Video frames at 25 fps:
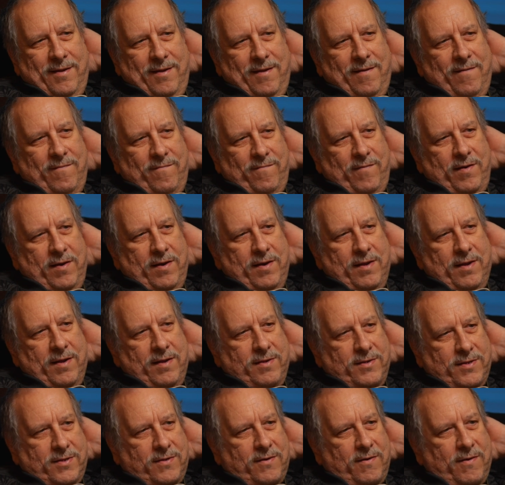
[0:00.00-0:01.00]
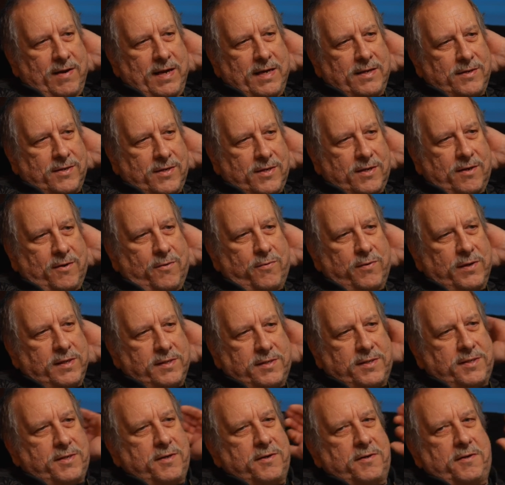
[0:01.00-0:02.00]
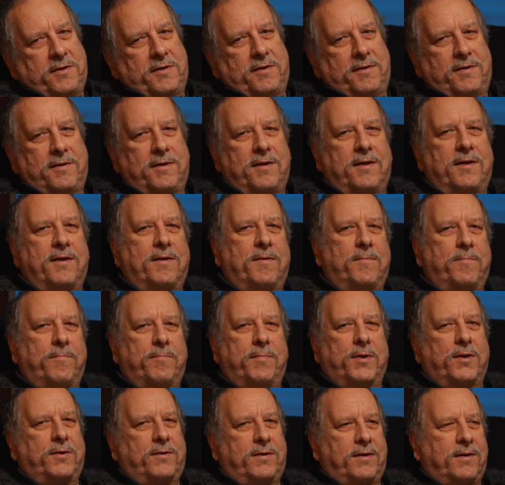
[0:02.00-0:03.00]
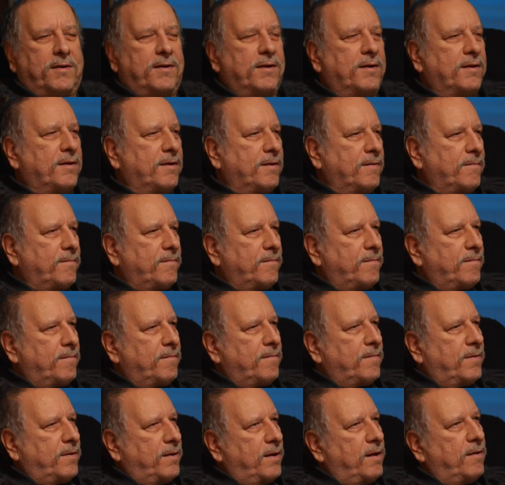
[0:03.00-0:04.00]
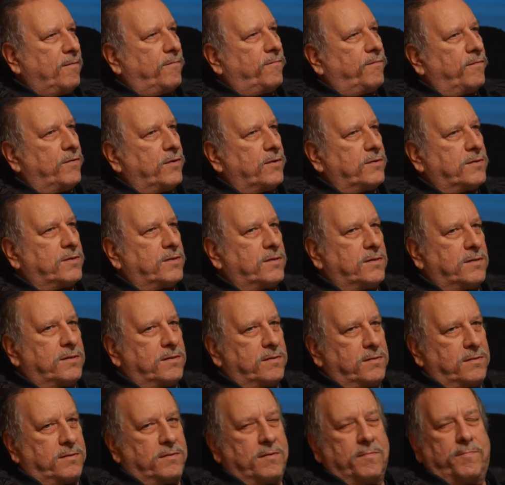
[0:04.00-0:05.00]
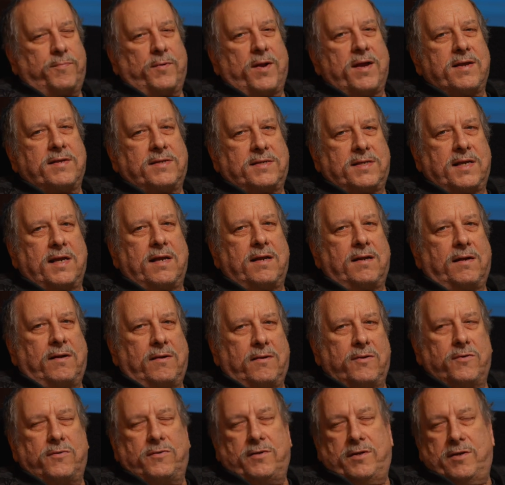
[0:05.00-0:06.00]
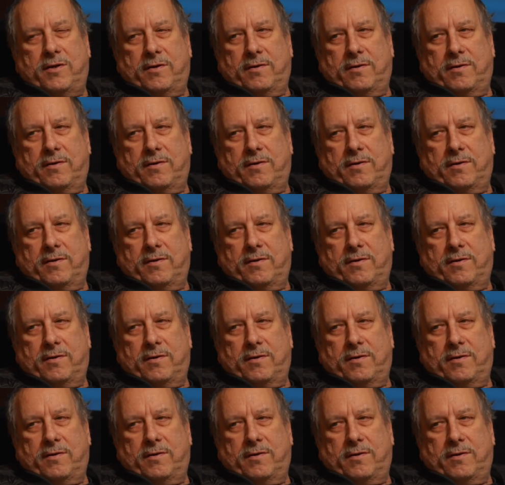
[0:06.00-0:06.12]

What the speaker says: Very strange question. But it was surprising good